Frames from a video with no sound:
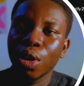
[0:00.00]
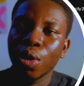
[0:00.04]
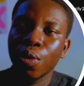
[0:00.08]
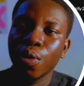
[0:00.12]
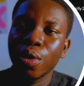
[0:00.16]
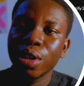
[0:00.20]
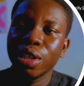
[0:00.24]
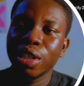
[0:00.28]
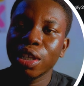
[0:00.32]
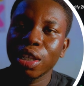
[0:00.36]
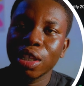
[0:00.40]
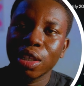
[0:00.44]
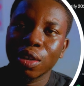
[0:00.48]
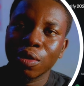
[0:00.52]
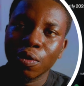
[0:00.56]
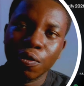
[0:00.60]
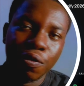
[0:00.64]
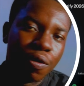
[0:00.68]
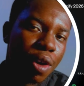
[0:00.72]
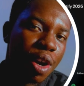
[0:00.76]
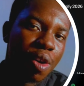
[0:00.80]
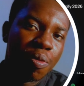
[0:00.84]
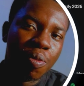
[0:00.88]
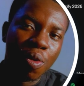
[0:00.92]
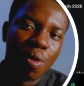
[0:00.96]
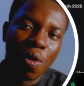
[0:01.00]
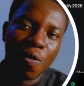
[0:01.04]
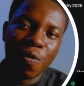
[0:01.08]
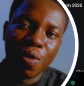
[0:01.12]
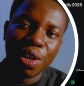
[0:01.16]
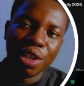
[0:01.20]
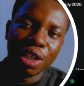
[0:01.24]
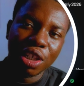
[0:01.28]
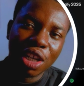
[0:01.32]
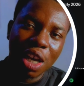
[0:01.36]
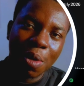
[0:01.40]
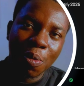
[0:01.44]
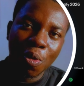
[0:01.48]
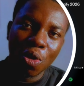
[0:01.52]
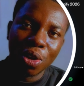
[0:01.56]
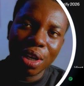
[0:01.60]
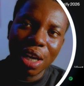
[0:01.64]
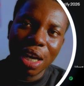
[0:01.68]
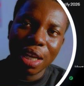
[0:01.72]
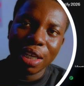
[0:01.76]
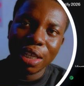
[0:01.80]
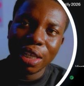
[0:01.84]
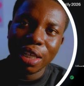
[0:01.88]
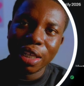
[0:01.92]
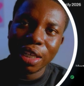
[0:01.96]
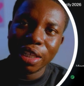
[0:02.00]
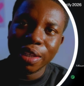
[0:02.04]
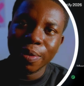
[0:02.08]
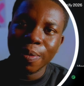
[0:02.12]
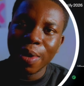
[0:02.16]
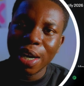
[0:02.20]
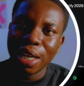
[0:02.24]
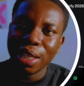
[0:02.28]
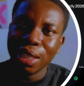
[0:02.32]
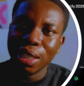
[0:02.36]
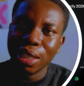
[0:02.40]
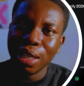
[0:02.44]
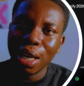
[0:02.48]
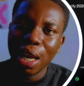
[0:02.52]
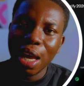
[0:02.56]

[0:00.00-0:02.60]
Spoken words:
which is very professional more than this, but